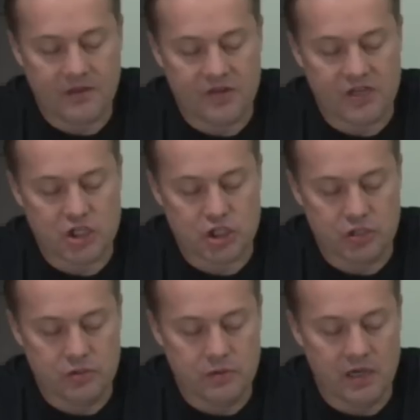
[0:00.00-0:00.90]
this
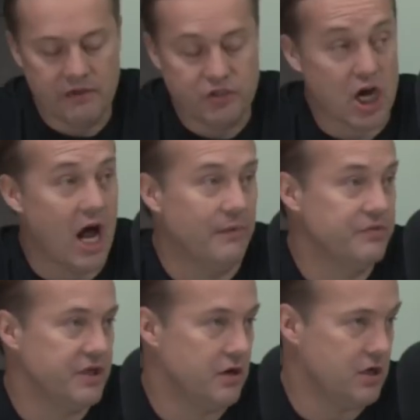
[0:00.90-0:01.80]
issue of
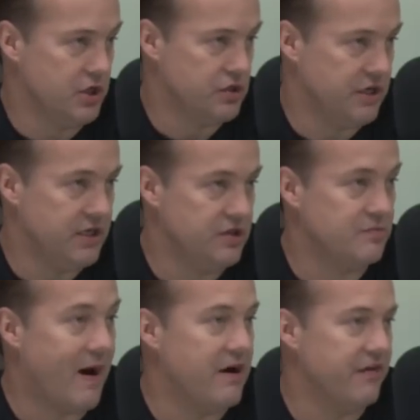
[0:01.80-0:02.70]
jobs in our country and
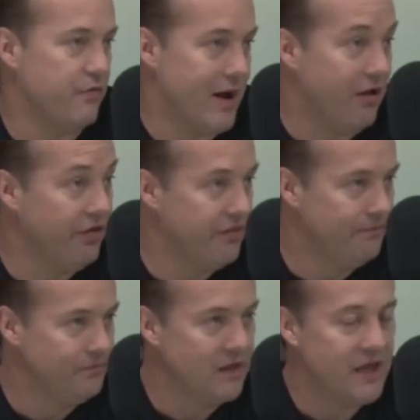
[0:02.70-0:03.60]
disparity of wealth,
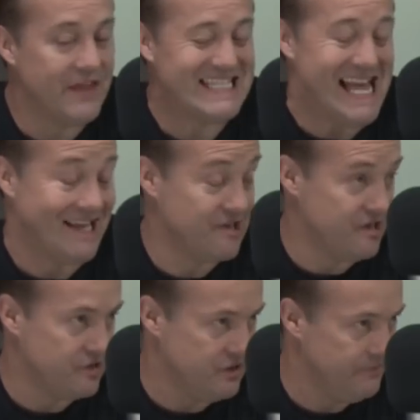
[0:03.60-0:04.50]
the tax
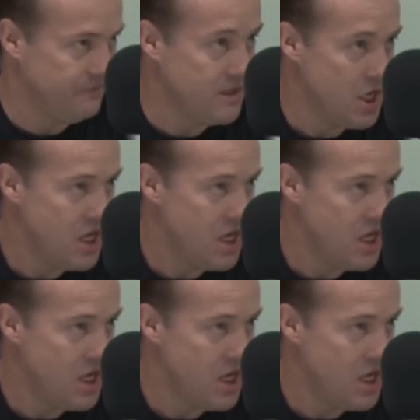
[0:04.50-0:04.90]
system.